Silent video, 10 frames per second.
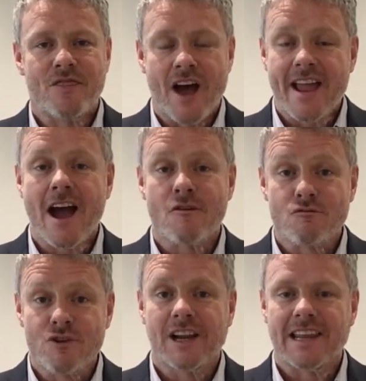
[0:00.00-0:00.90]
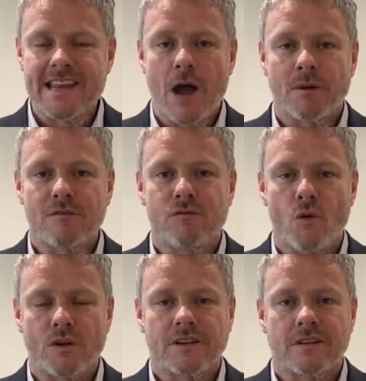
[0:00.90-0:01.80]
they are really going
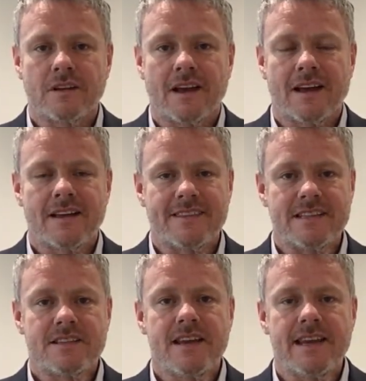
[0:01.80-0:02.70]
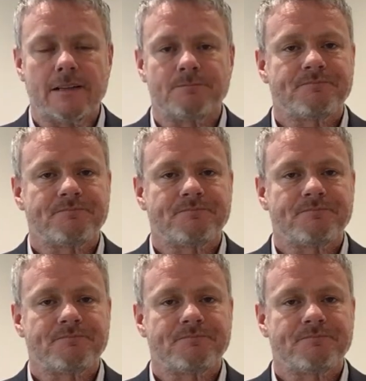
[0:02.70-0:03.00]
forward this year.